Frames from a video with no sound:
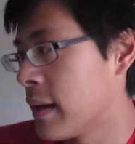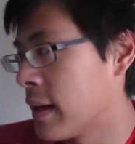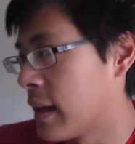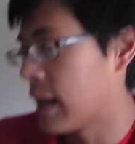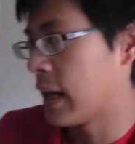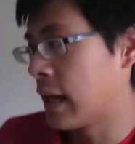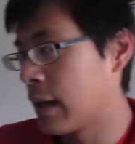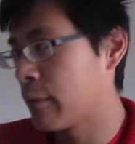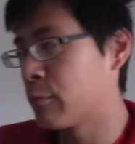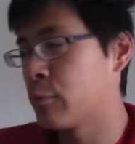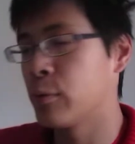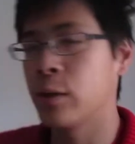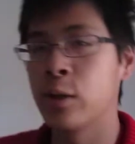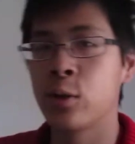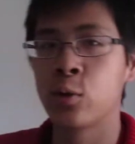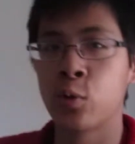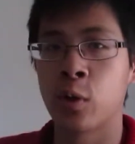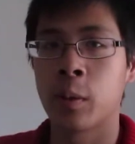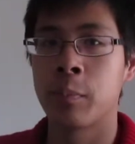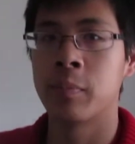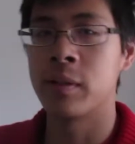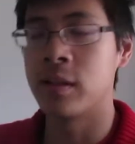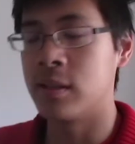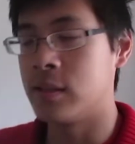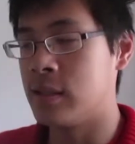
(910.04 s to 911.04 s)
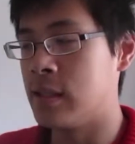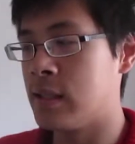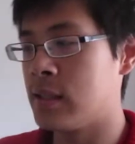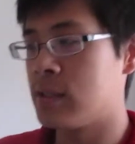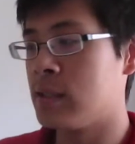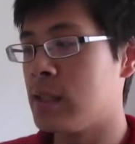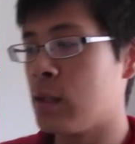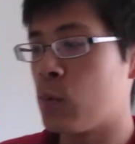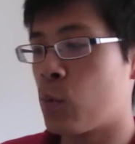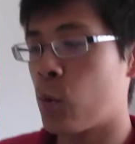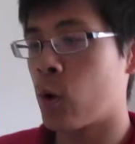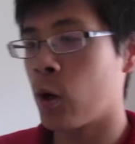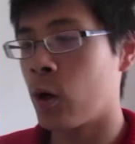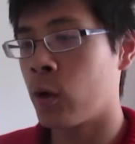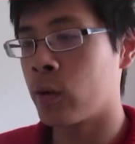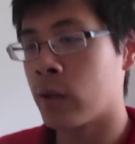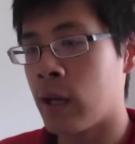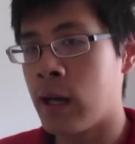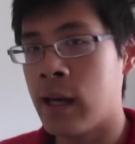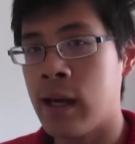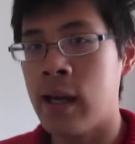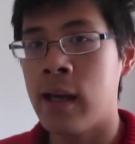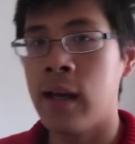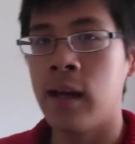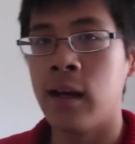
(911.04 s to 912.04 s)
Every trip to Disney World,
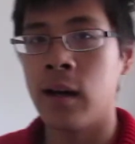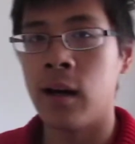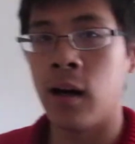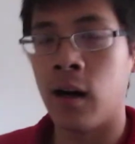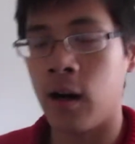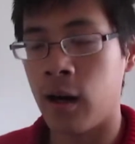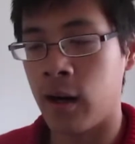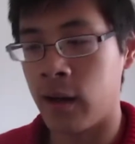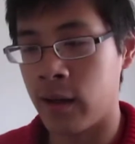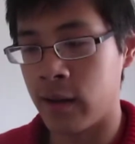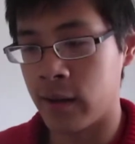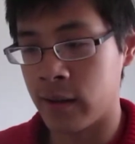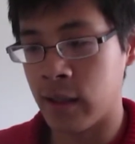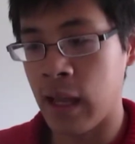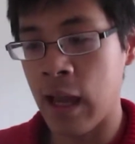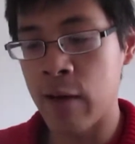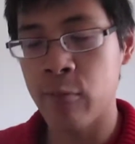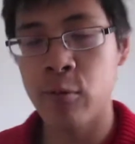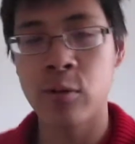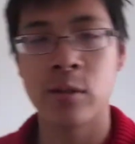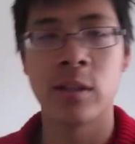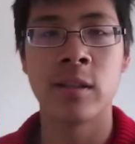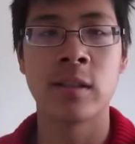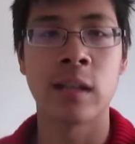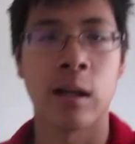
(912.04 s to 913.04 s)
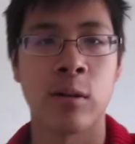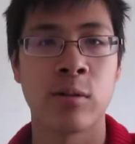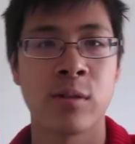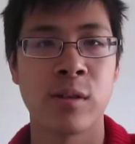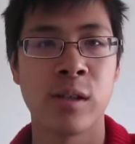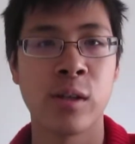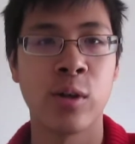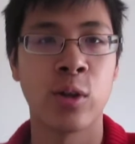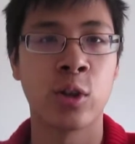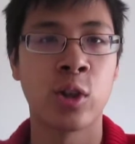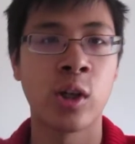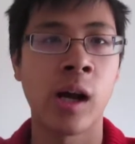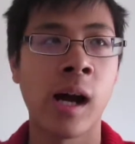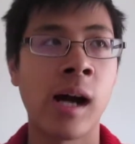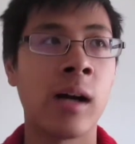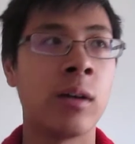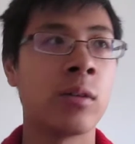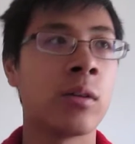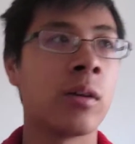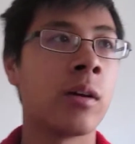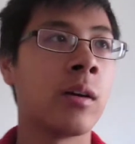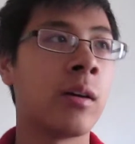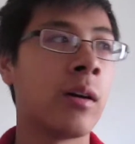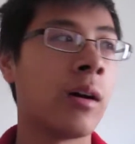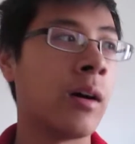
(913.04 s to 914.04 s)
ever since I was a little child,
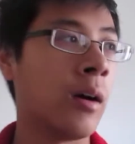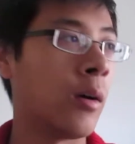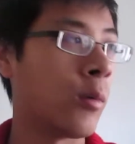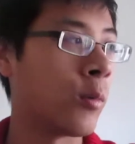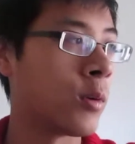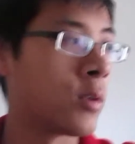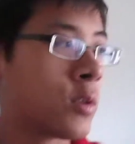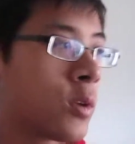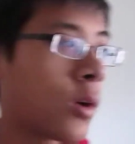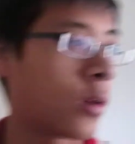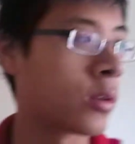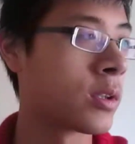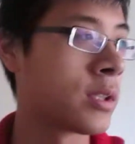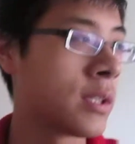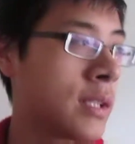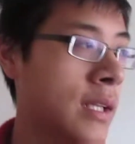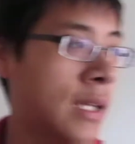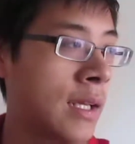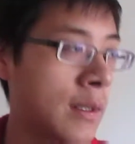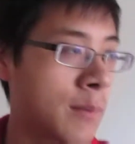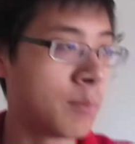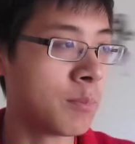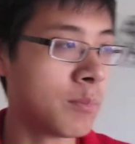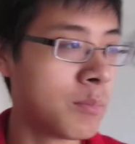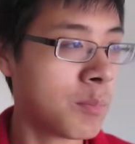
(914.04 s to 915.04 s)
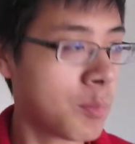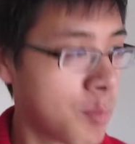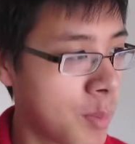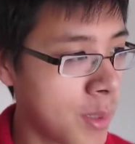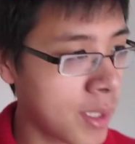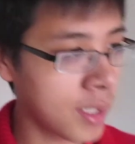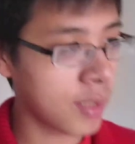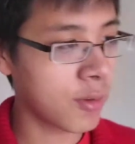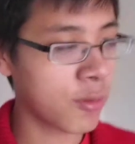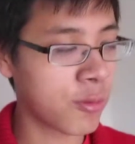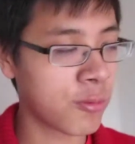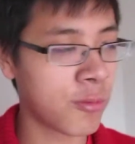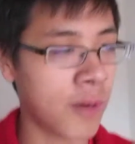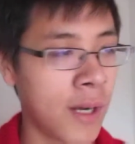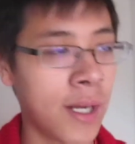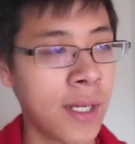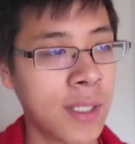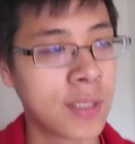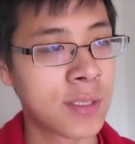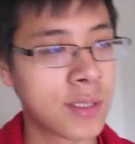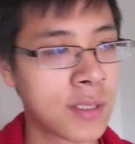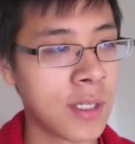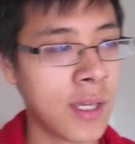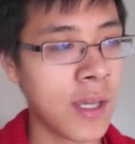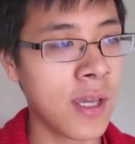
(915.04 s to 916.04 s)
resulted in big
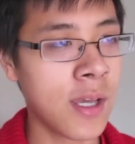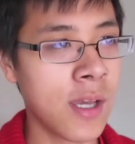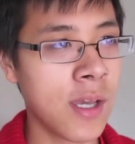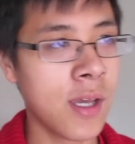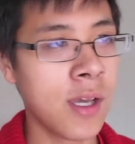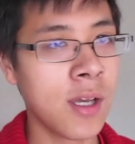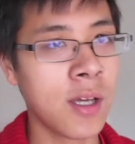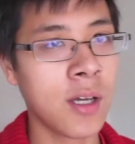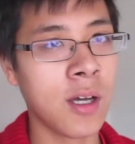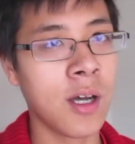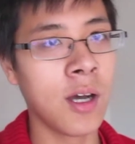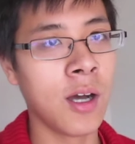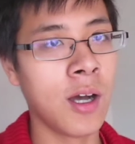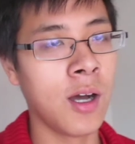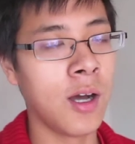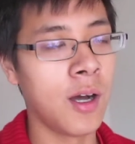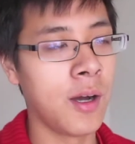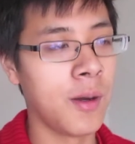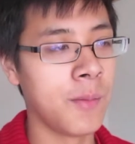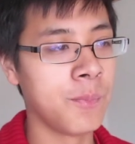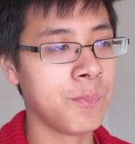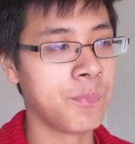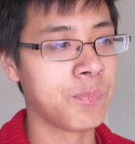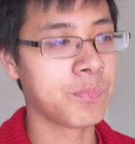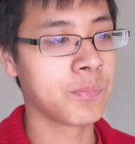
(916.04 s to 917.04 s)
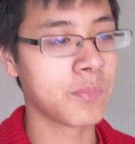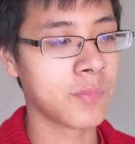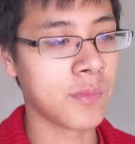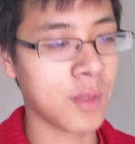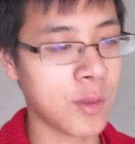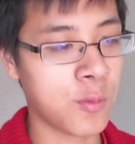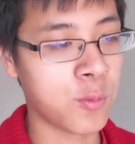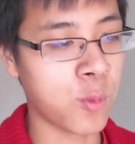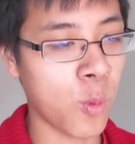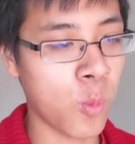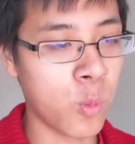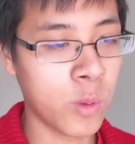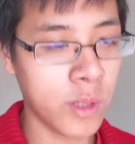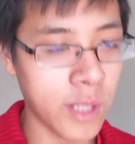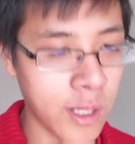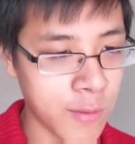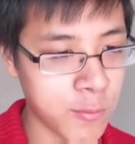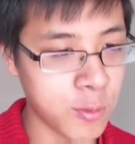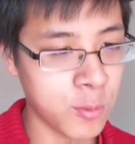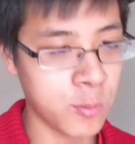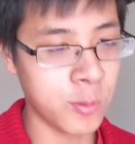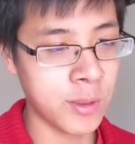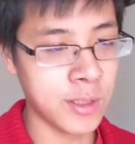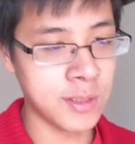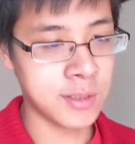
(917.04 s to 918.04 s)
fights. For whatever
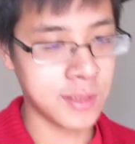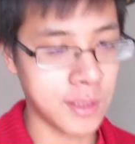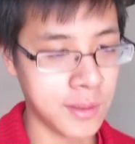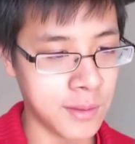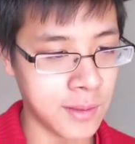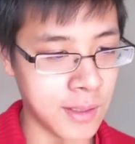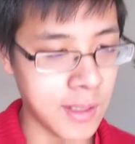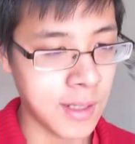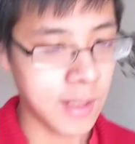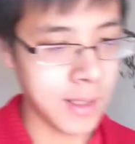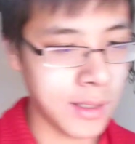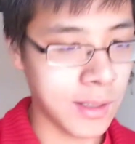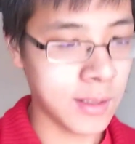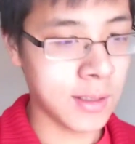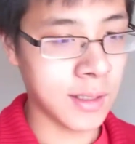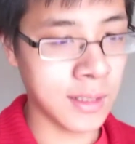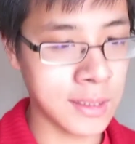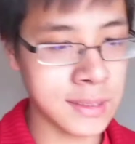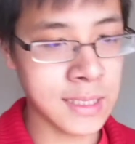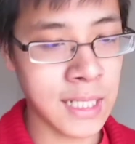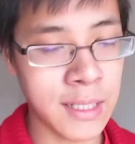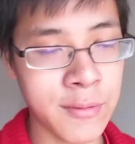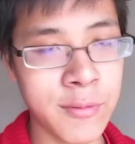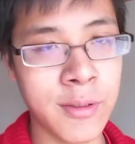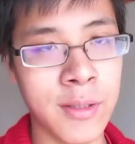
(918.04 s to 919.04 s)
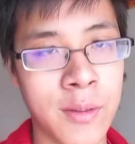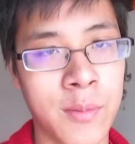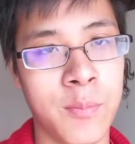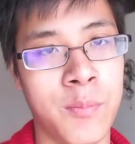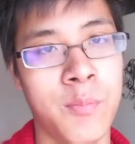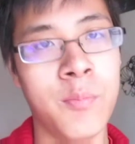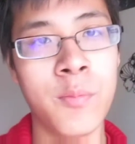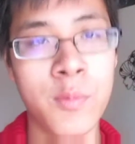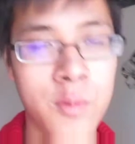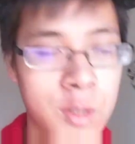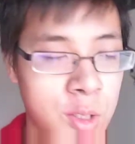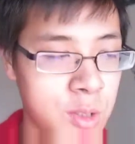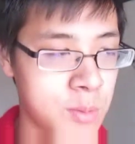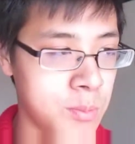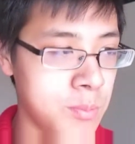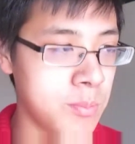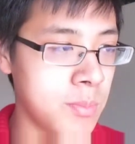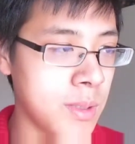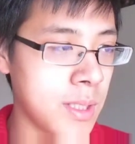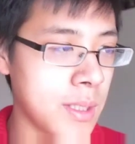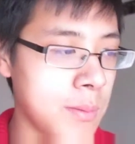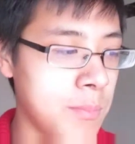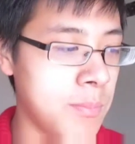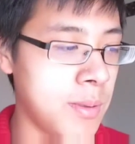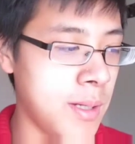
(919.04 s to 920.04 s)
reason, a lot of it just
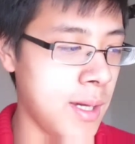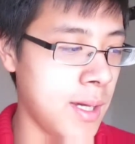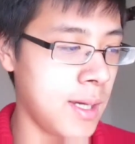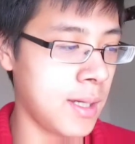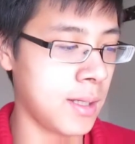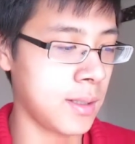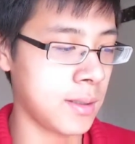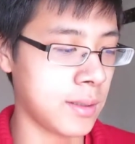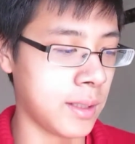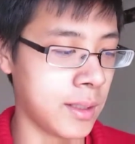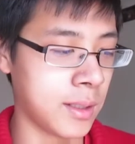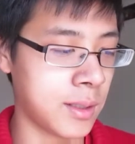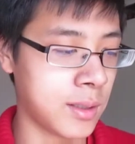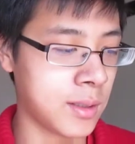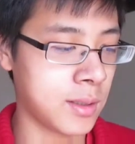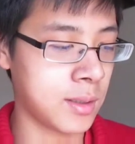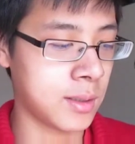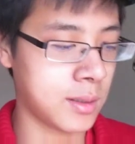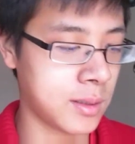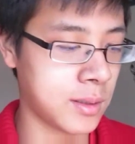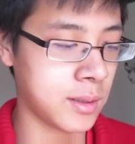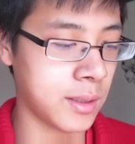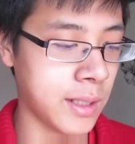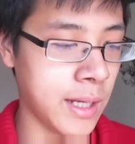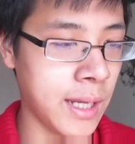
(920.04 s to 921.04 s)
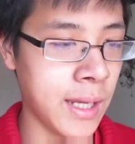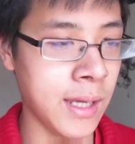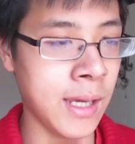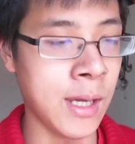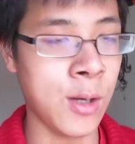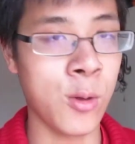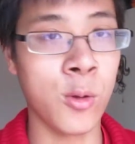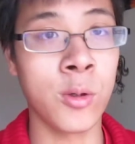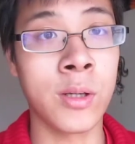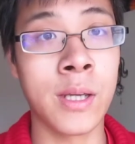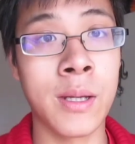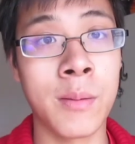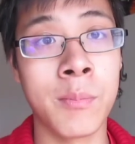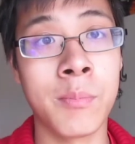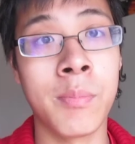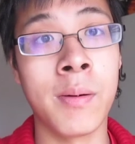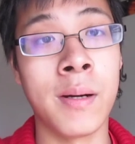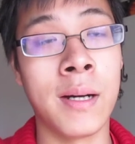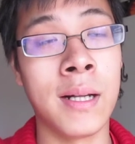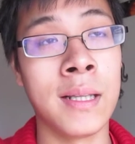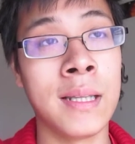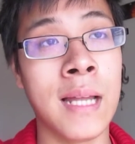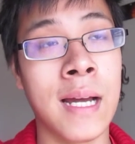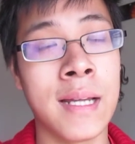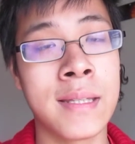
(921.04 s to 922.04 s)
me being like arrogant,
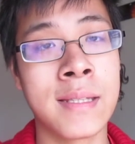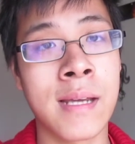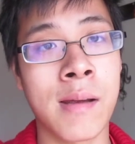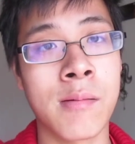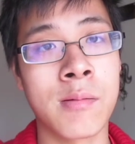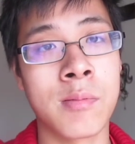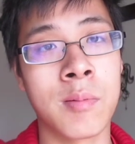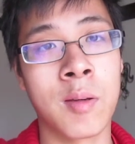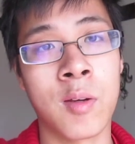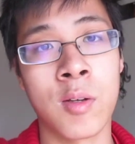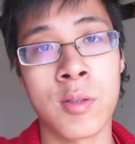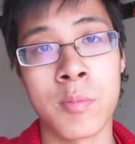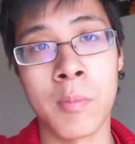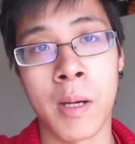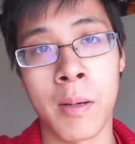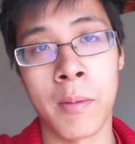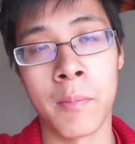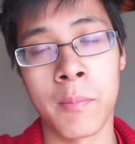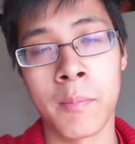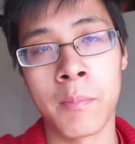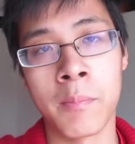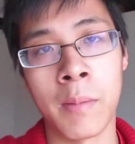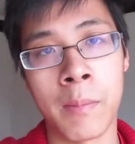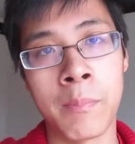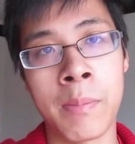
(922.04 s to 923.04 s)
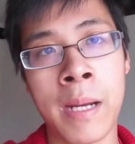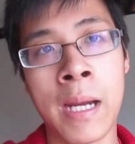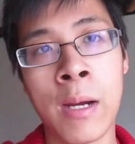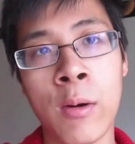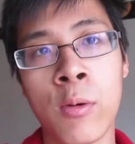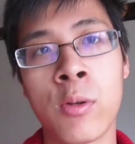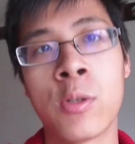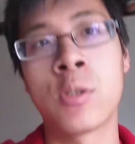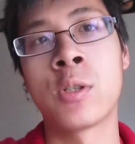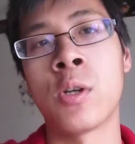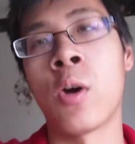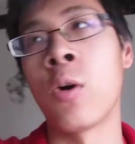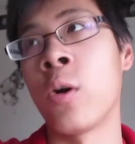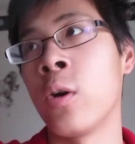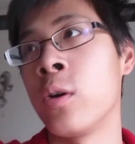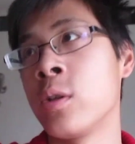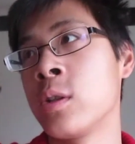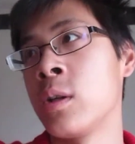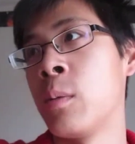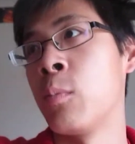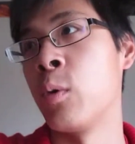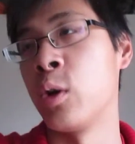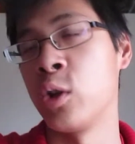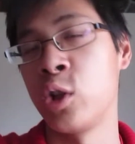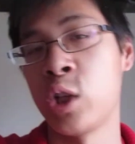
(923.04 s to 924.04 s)
but a lot of times because my parents are
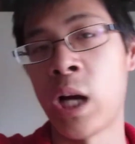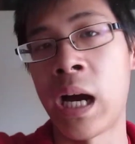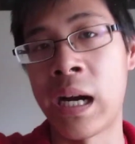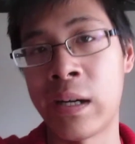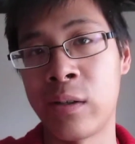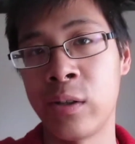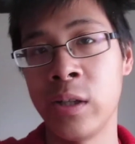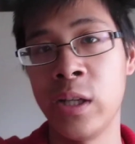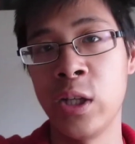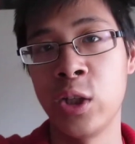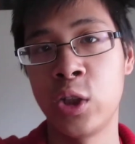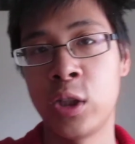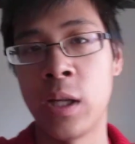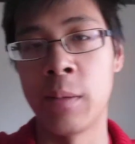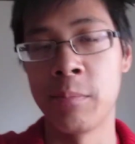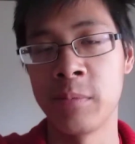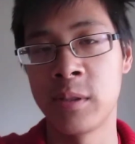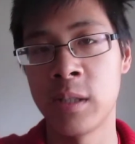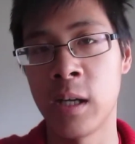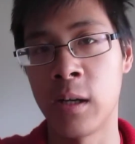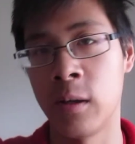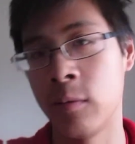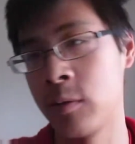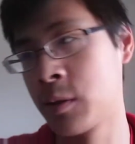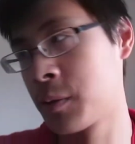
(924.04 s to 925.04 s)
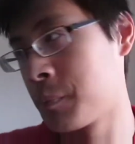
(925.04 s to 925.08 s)
somewhat childish themselves.